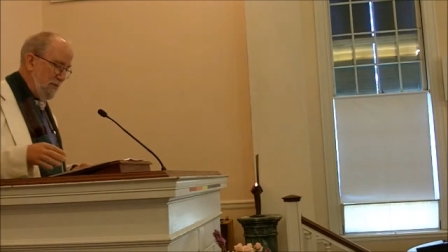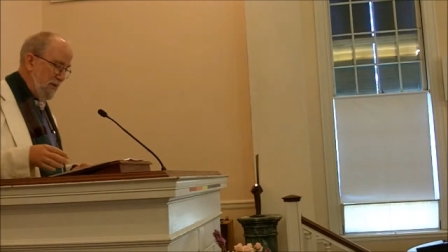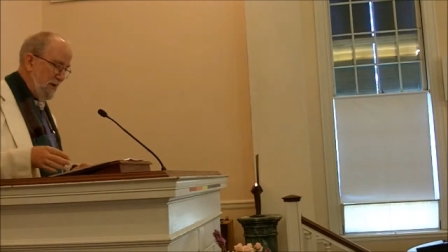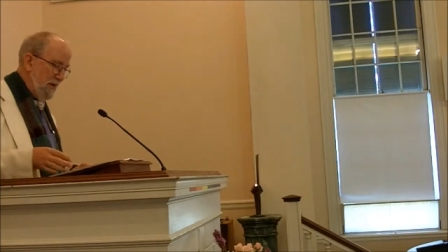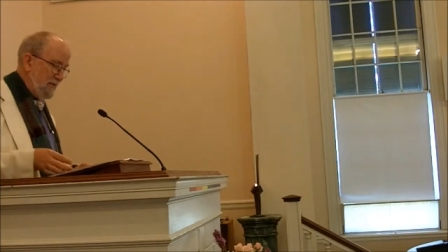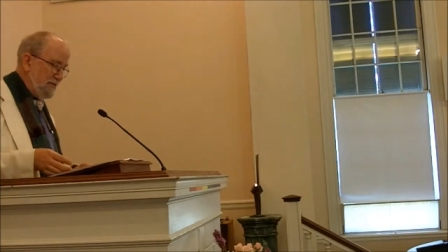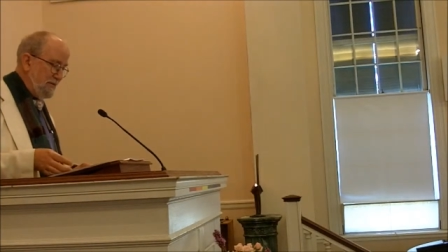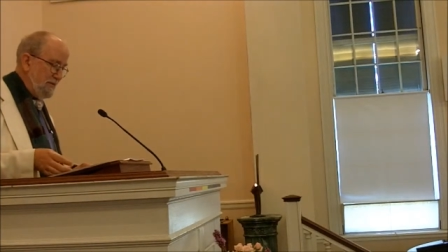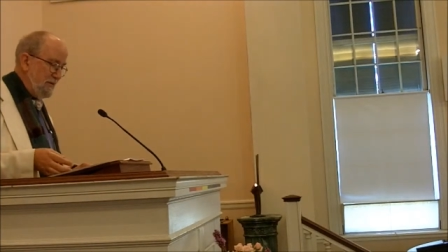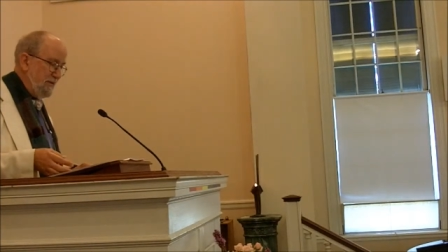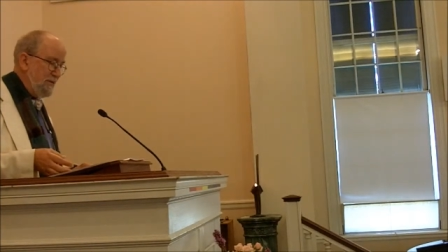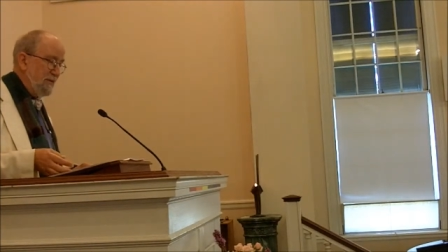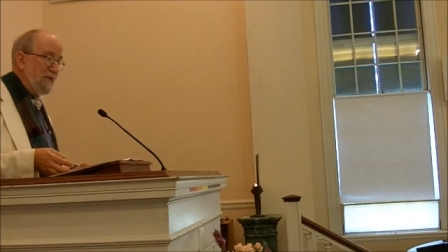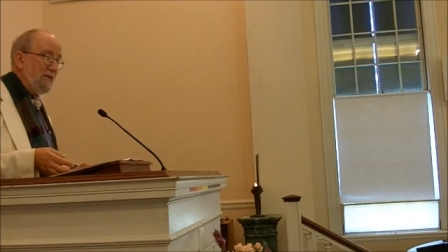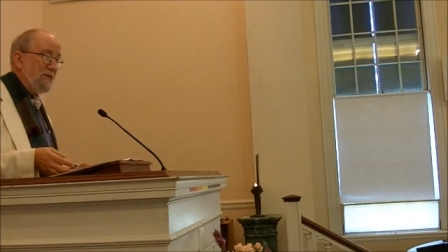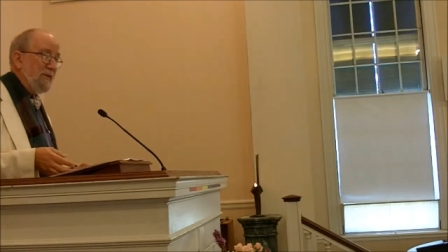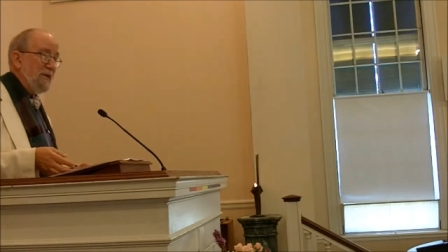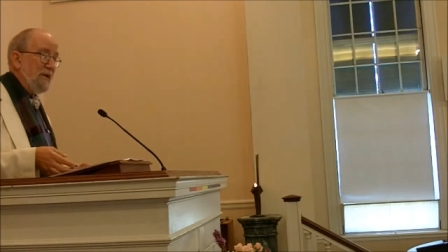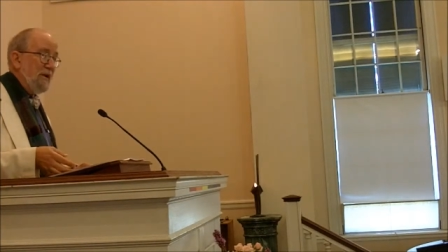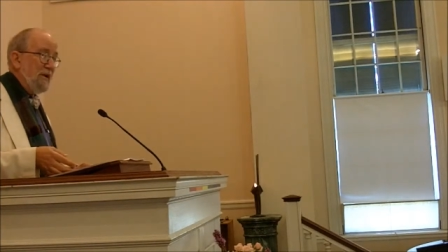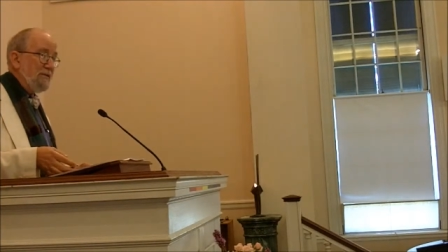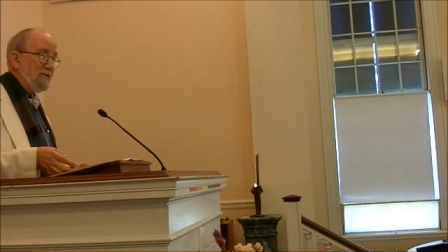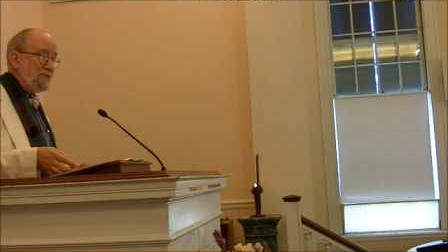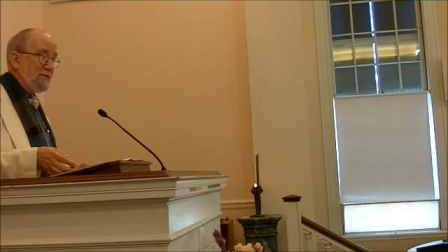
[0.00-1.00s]
Washington,
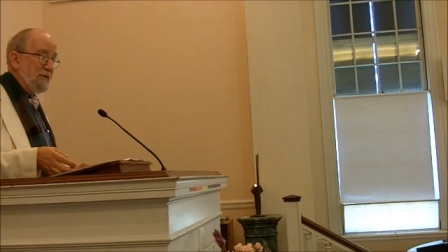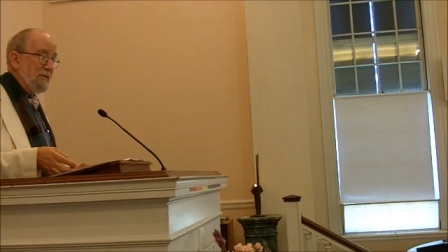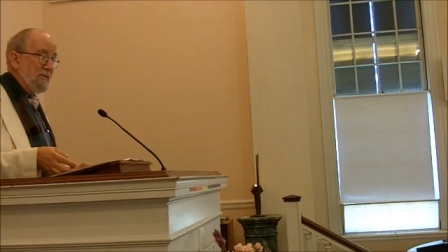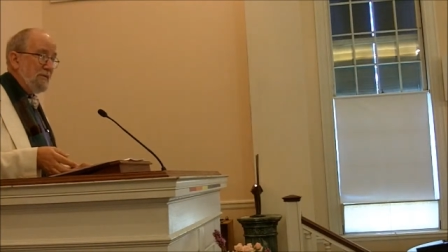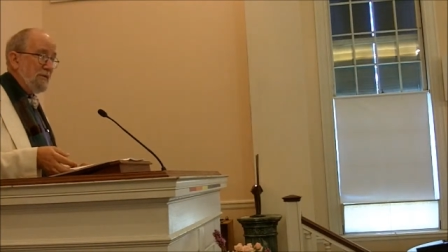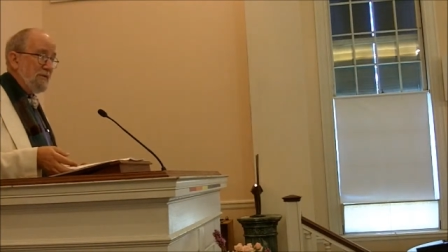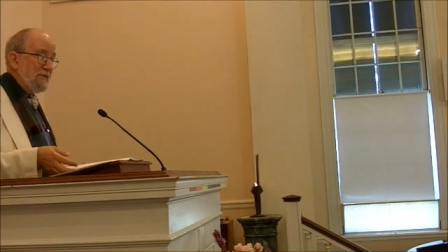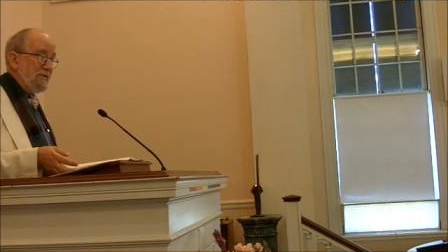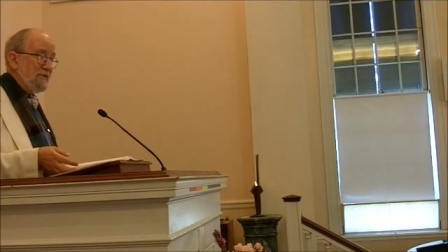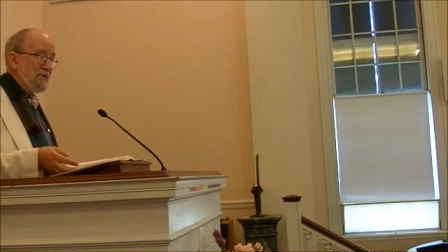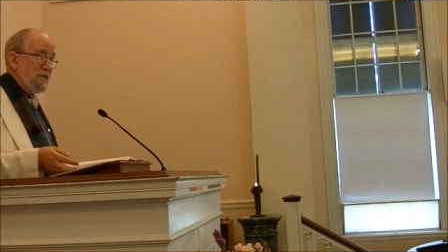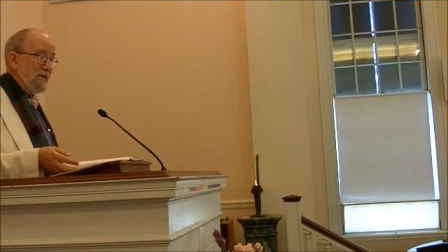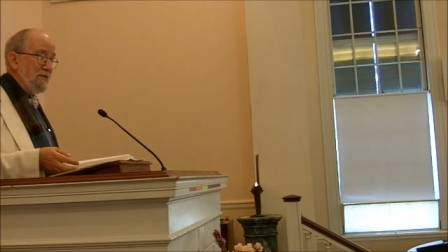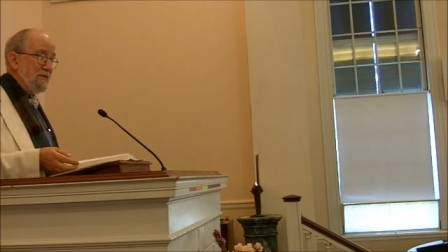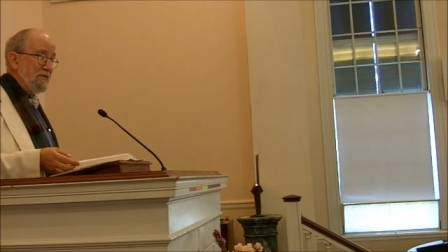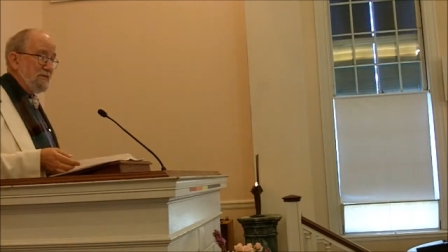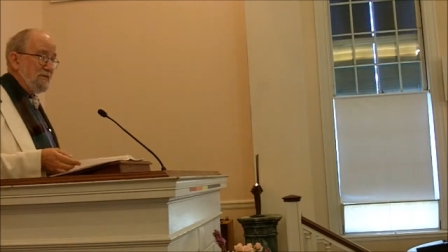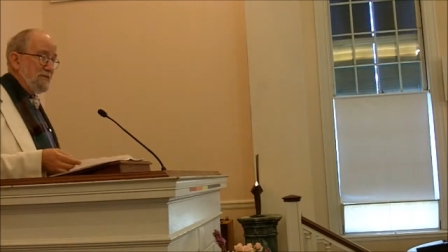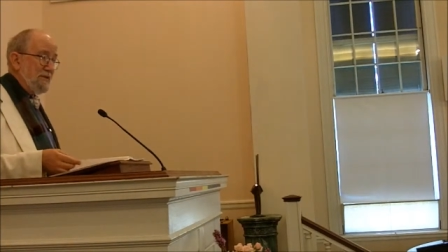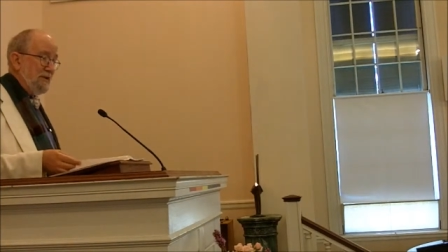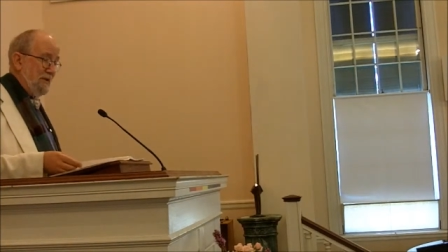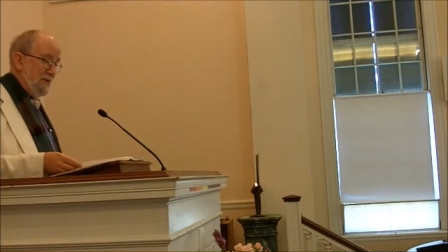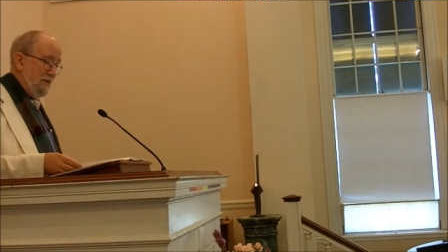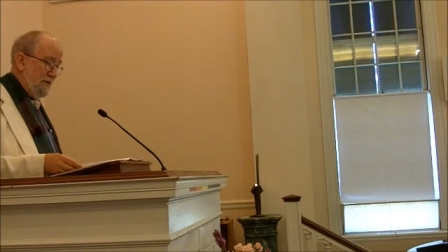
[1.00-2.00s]
and some of the
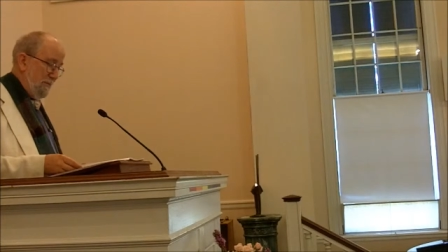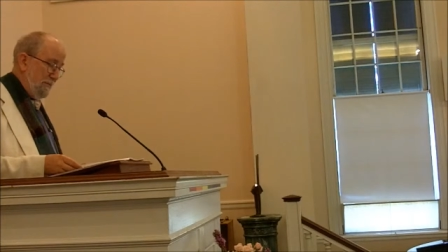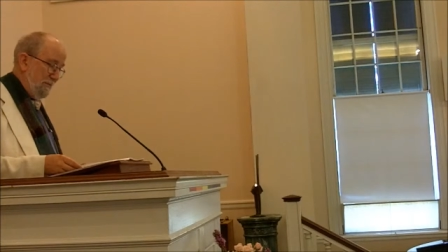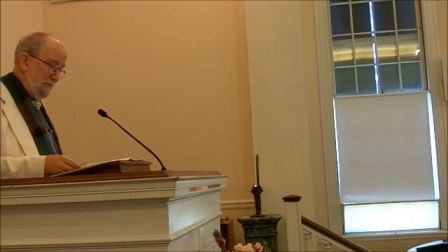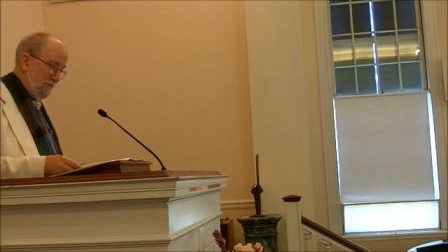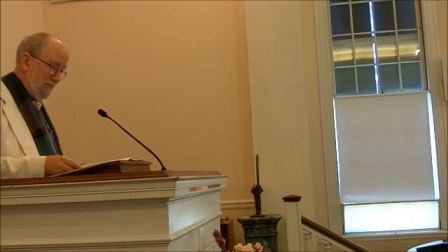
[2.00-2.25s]
chiefs did.